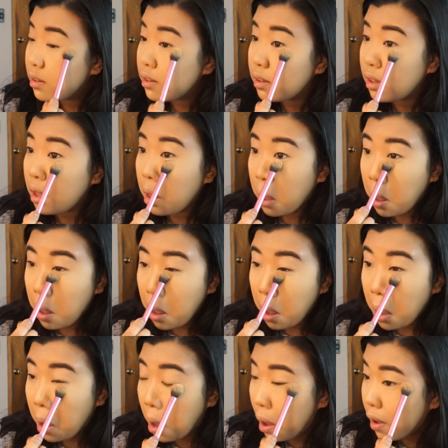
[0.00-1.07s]

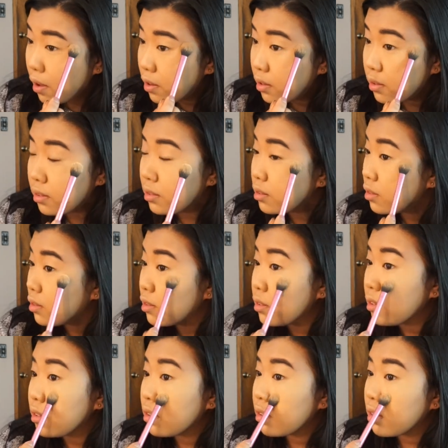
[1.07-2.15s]
(silence)